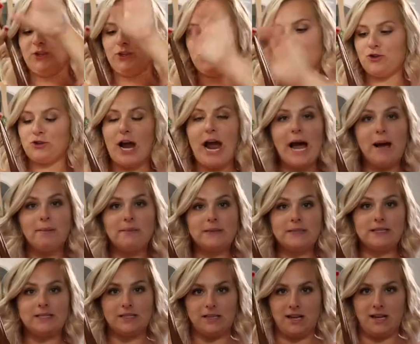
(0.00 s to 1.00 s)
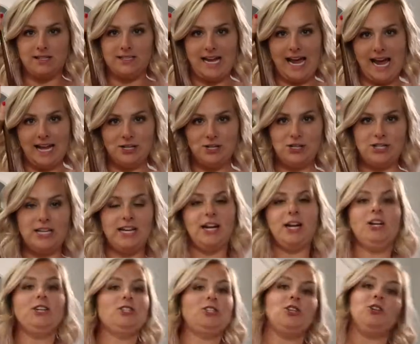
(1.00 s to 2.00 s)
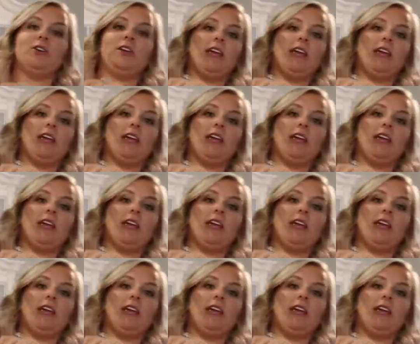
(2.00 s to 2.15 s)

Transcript: the straps attached here so you